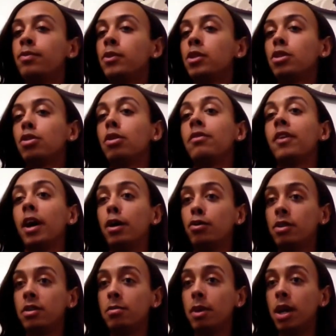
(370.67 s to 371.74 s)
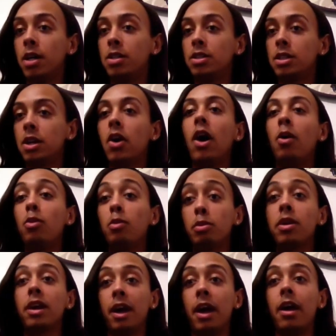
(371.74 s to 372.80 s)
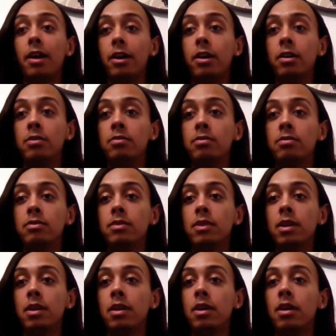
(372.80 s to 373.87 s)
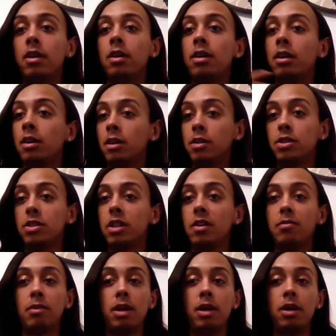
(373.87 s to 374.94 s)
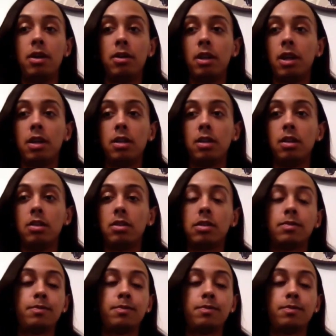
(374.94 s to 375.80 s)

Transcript: So, if I don't leave my edges out, I will put a hat on. And I'll just have my hair like this.